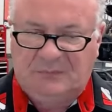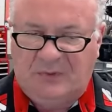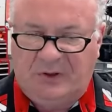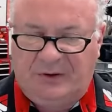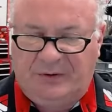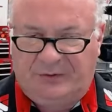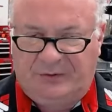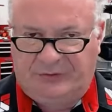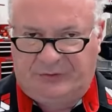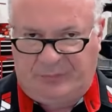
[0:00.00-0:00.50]

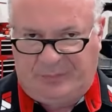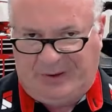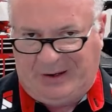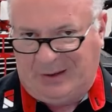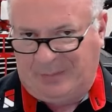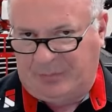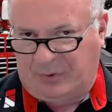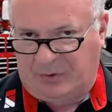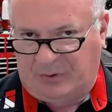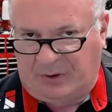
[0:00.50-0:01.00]
Here's the
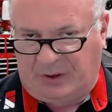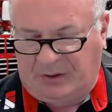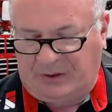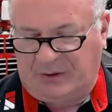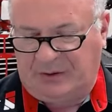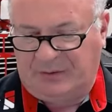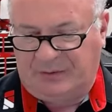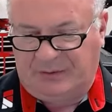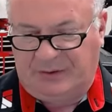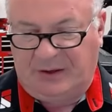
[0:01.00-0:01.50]
bad part.
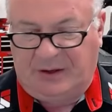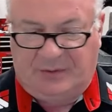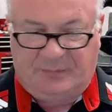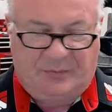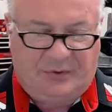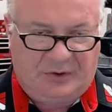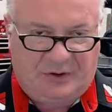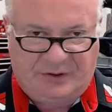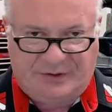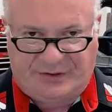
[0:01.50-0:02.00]
Yeah,
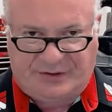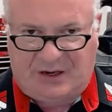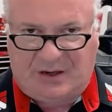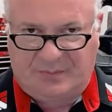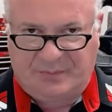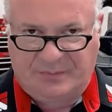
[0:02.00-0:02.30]
you can time